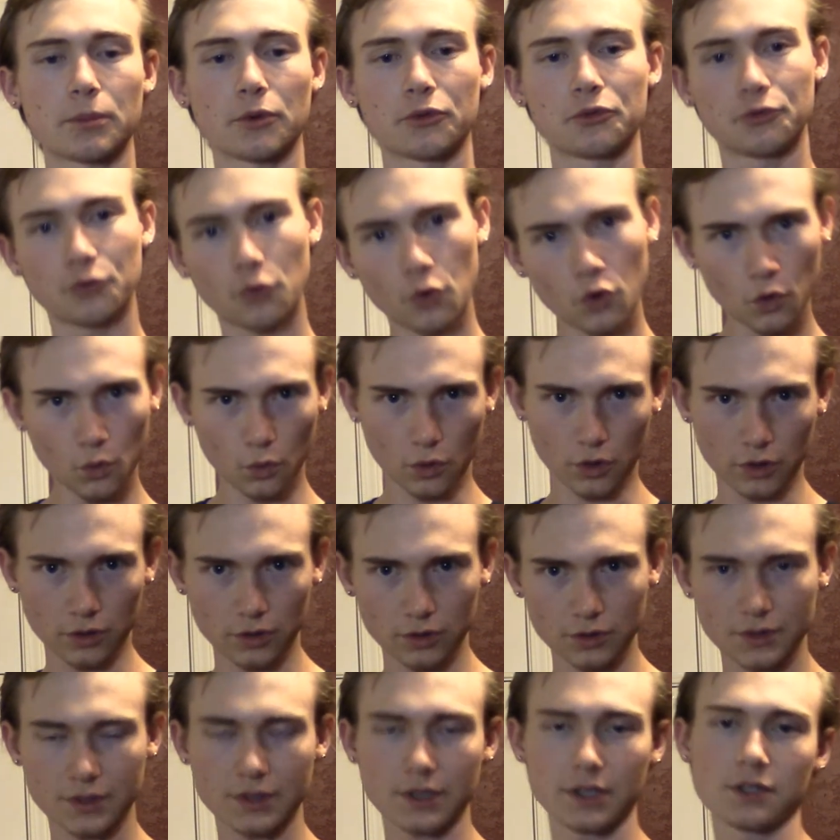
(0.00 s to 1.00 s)
before
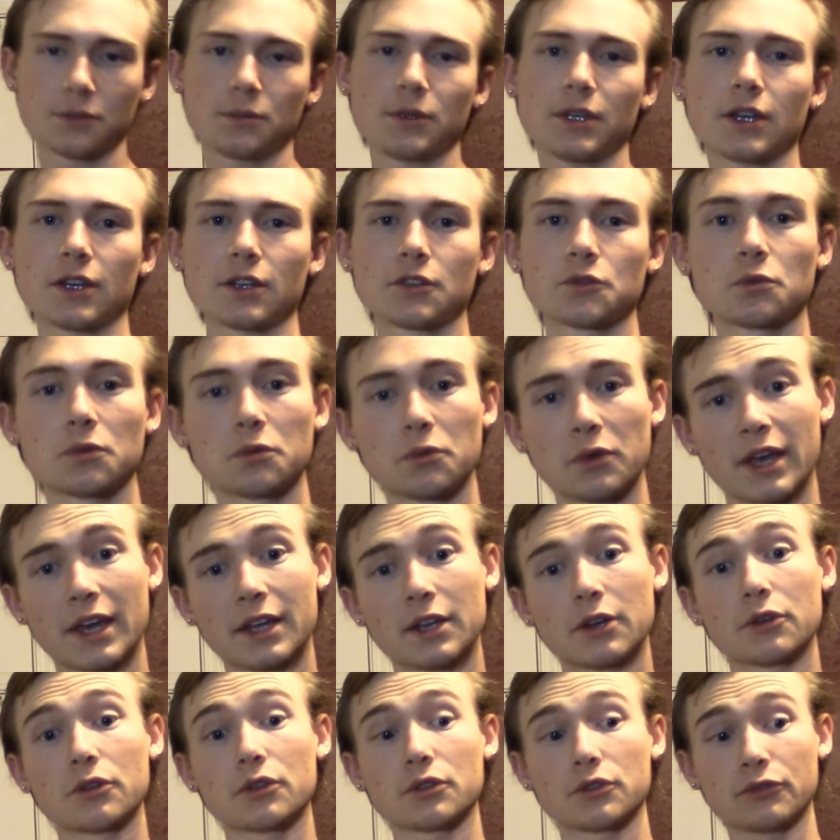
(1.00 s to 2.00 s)
Worlds is because when we
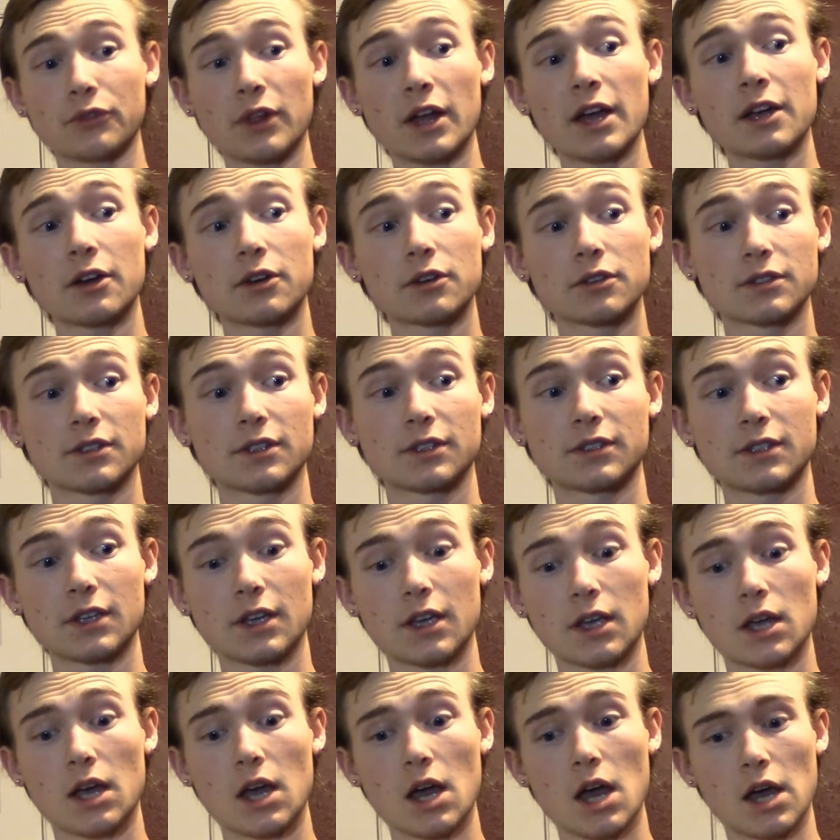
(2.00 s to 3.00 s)
hand out those flyers that
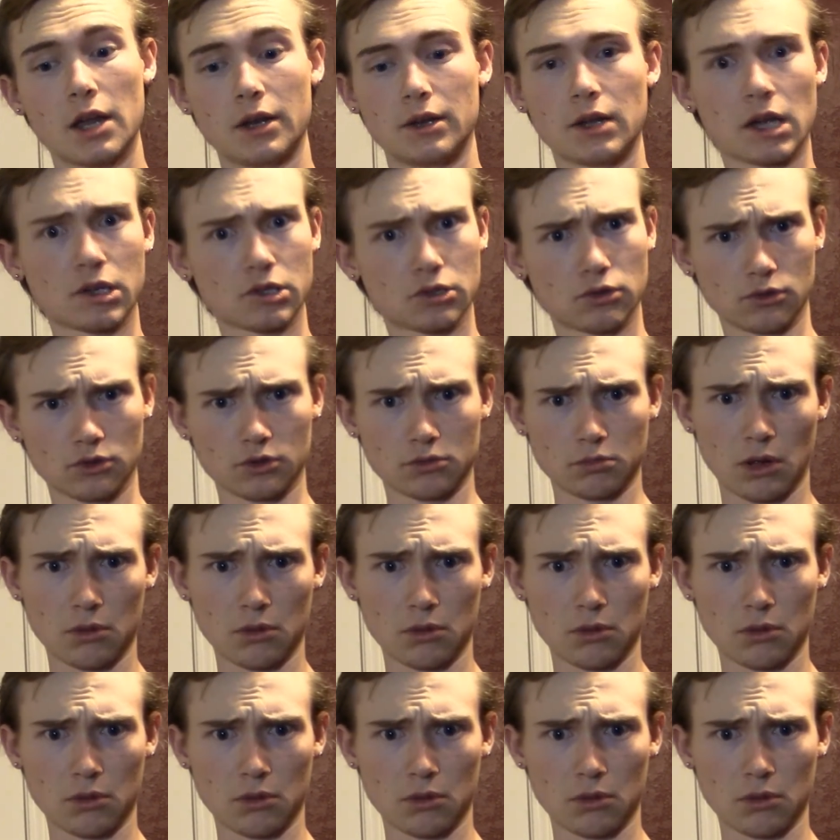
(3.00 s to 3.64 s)
say Nationals,